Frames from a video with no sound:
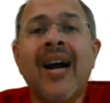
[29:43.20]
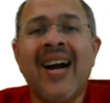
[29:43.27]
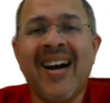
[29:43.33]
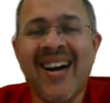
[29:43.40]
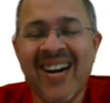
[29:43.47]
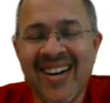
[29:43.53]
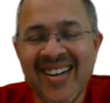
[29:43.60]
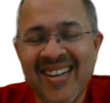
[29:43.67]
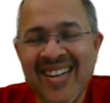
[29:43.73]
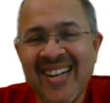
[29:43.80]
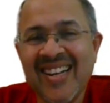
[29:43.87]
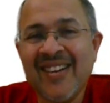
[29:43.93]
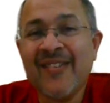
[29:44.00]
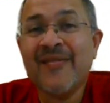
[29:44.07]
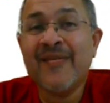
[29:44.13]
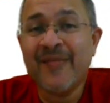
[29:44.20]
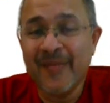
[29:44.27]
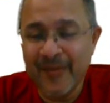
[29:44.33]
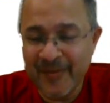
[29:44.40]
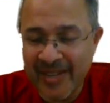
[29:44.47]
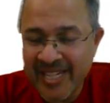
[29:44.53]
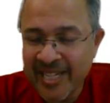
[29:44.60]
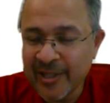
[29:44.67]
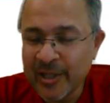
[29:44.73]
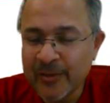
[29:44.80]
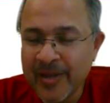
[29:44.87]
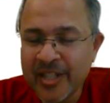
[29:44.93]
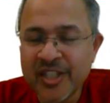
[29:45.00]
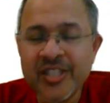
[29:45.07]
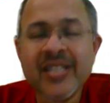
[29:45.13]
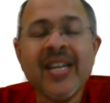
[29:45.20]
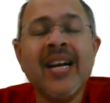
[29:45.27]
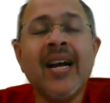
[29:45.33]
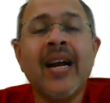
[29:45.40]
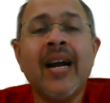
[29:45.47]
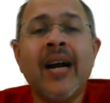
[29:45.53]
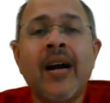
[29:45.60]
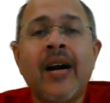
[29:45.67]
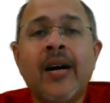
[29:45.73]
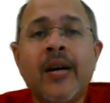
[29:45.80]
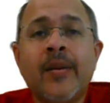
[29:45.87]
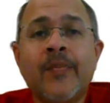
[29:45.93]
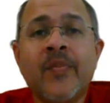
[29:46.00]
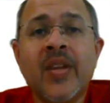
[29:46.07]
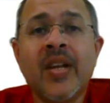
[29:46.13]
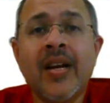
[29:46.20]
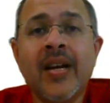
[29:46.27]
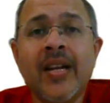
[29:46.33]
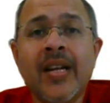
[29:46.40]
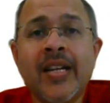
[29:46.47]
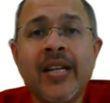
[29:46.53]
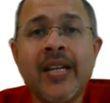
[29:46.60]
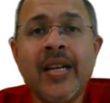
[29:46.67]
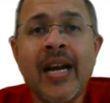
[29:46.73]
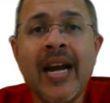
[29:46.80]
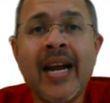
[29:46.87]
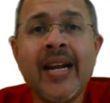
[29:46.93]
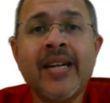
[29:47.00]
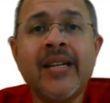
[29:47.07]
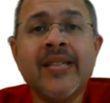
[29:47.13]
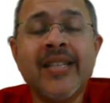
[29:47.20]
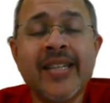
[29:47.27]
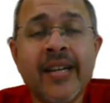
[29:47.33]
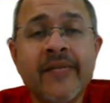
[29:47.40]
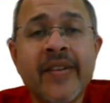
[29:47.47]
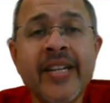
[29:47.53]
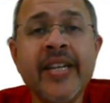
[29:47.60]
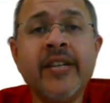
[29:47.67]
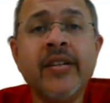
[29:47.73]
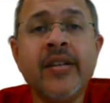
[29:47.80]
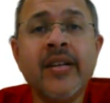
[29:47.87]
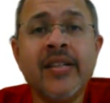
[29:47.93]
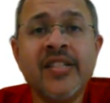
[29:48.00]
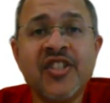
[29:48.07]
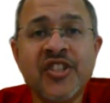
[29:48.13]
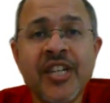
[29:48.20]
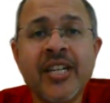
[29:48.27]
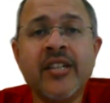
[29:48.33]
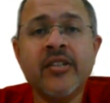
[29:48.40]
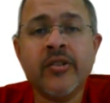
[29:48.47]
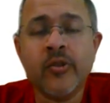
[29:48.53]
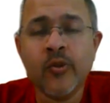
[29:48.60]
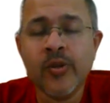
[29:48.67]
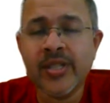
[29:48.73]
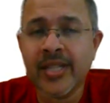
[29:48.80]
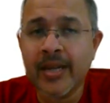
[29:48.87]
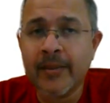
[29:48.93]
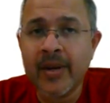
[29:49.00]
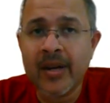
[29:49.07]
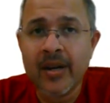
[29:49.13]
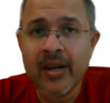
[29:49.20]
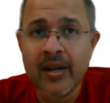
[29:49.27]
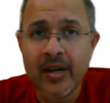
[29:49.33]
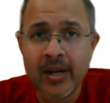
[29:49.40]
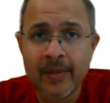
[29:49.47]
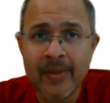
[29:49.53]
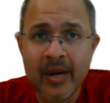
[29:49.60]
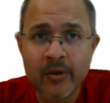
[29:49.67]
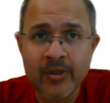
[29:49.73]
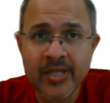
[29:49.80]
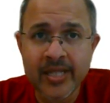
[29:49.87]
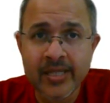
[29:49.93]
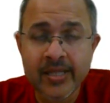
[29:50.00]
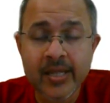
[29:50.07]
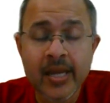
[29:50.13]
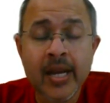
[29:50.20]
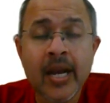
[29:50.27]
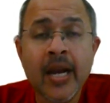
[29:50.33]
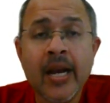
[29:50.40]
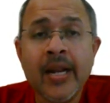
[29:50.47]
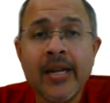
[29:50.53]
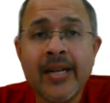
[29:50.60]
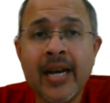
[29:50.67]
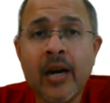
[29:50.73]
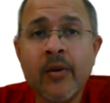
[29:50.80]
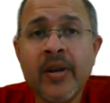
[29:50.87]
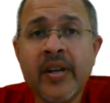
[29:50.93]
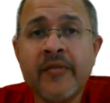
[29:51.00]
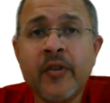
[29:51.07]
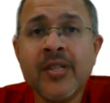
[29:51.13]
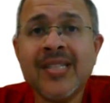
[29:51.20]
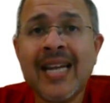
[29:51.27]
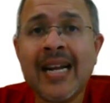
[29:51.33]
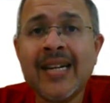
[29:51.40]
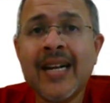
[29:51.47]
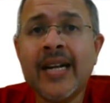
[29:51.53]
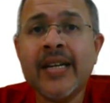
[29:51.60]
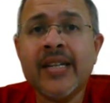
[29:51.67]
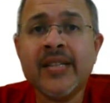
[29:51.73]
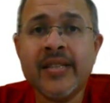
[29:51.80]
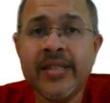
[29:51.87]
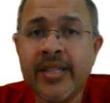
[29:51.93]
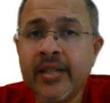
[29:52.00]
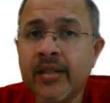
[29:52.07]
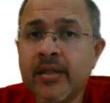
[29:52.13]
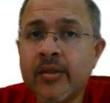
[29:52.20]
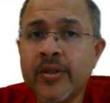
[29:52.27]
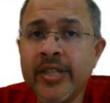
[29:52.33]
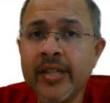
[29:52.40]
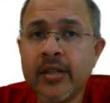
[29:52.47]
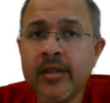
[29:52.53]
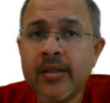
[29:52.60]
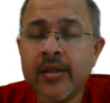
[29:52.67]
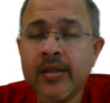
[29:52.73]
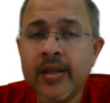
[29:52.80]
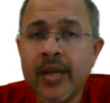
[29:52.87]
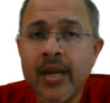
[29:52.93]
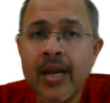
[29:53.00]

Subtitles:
A very good question. And there are very strict rules about this. Now, if your satellite is near to the Earth